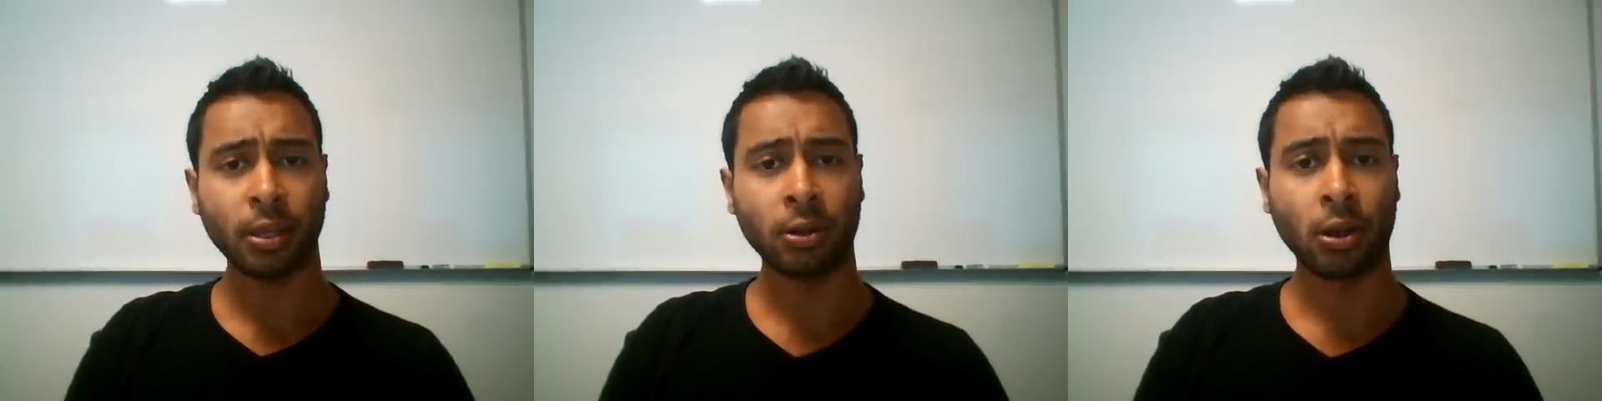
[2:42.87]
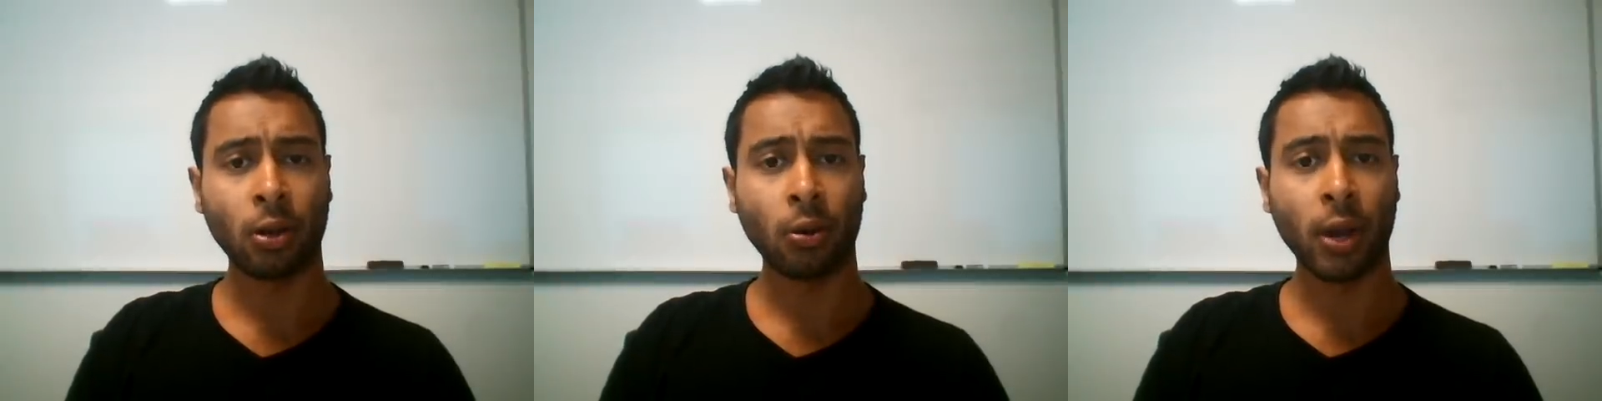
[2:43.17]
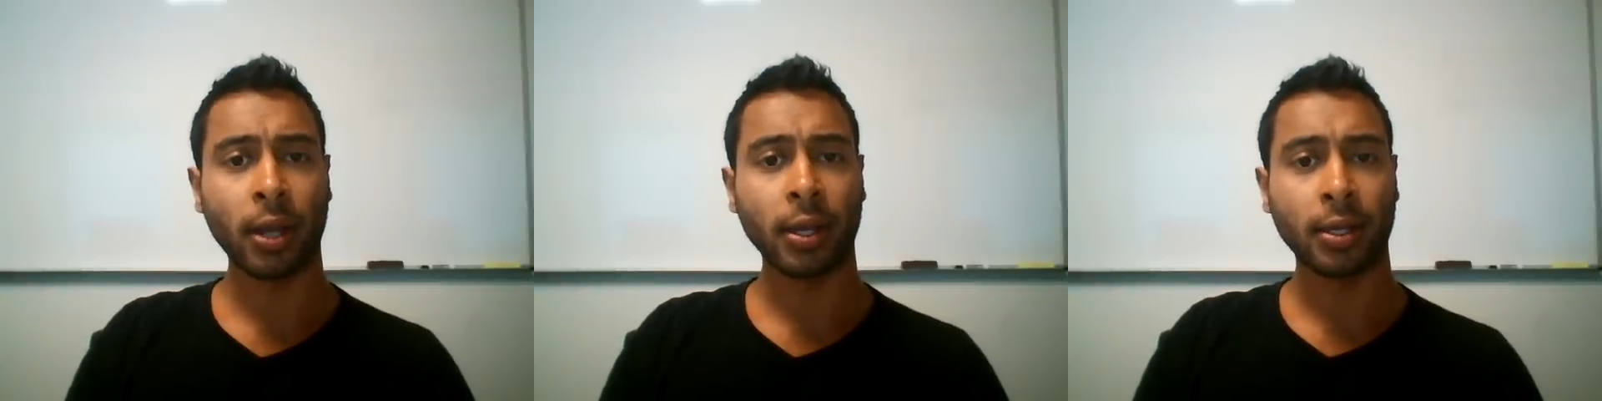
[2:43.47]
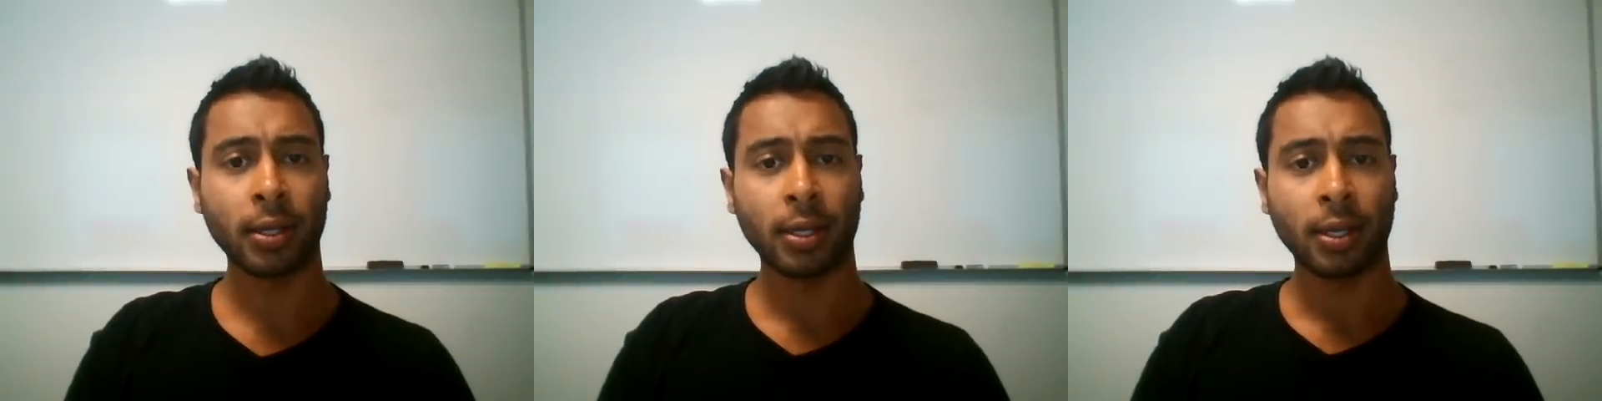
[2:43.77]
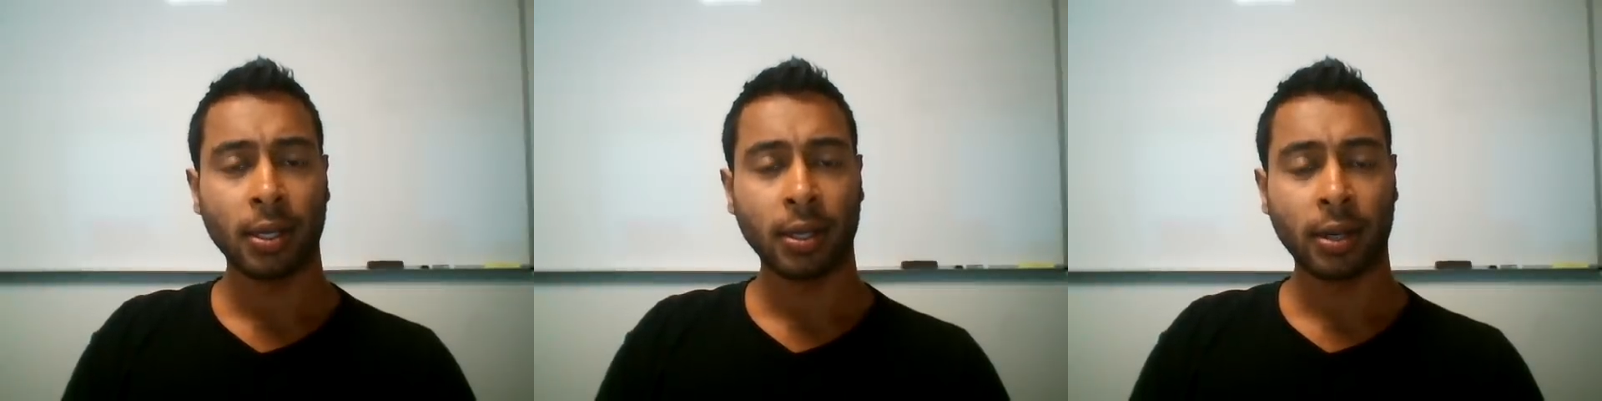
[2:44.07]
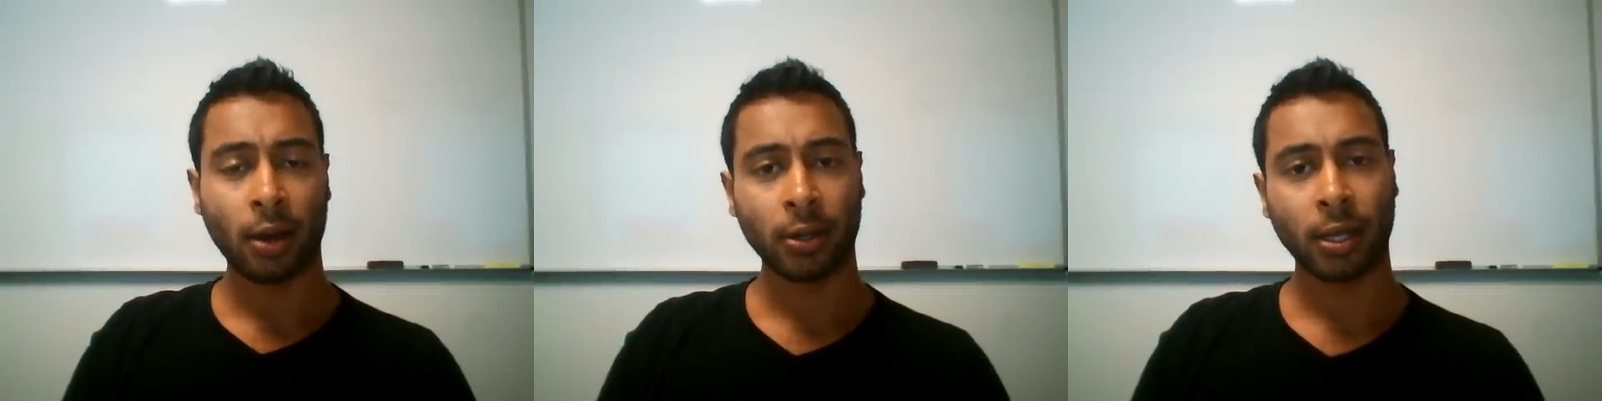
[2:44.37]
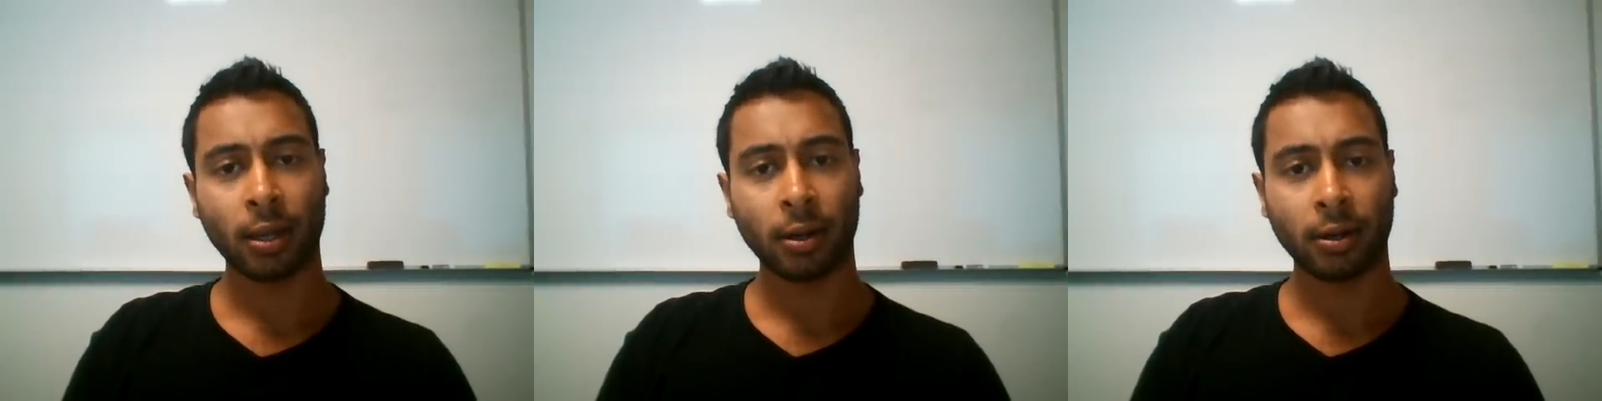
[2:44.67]
it'll go away. Now,
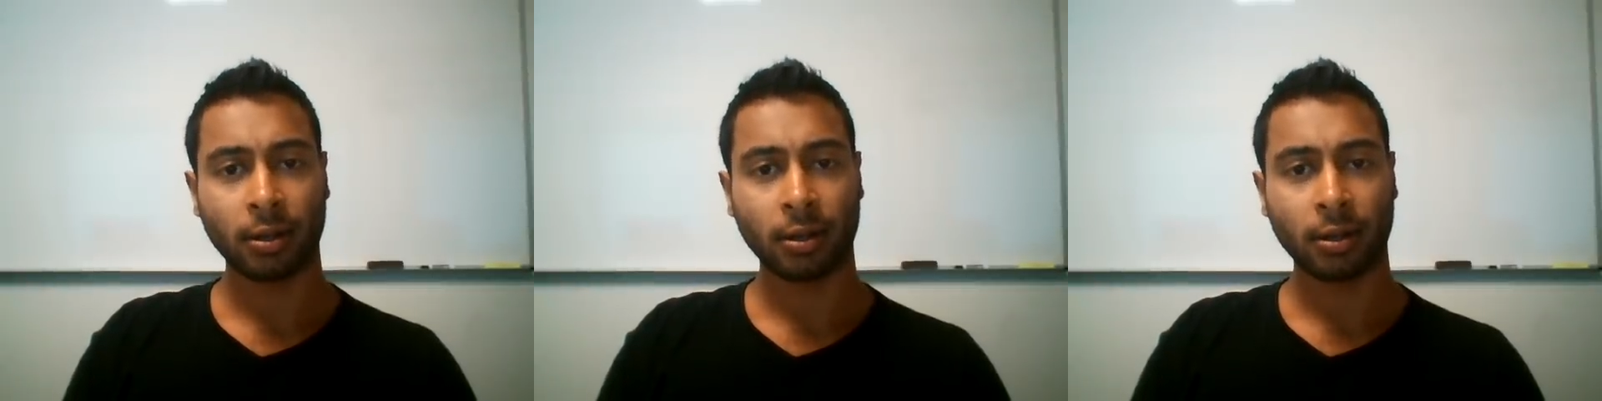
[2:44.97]
again,